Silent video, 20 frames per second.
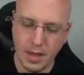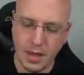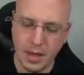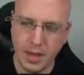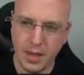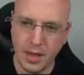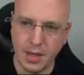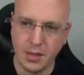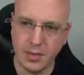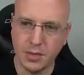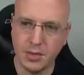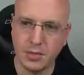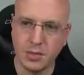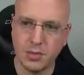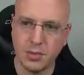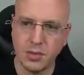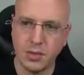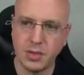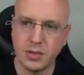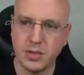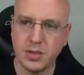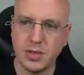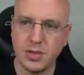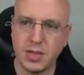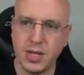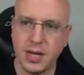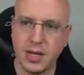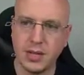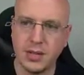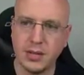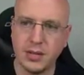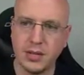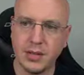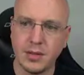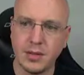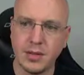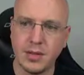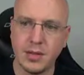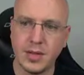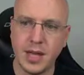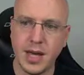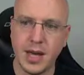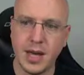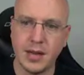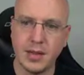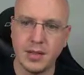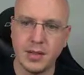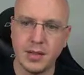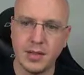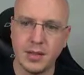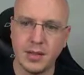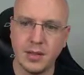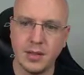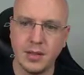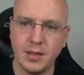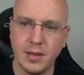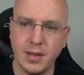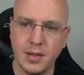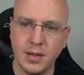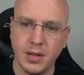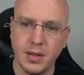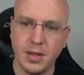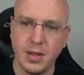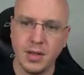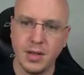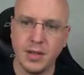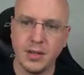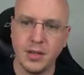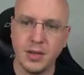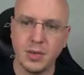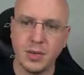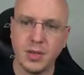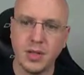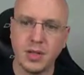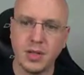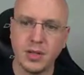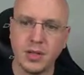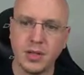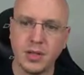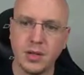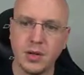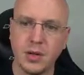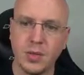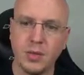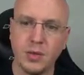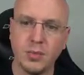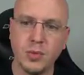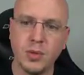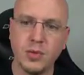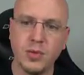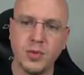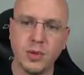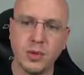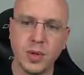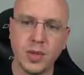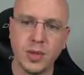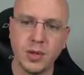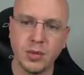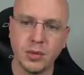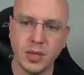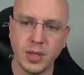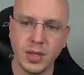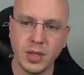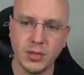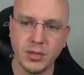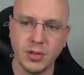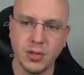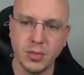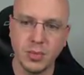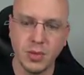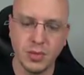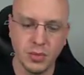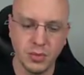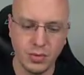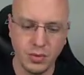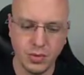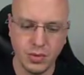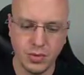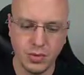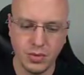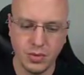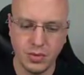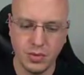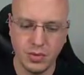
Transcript: and ringlist.xml dat, and then we can remove the read-only attributes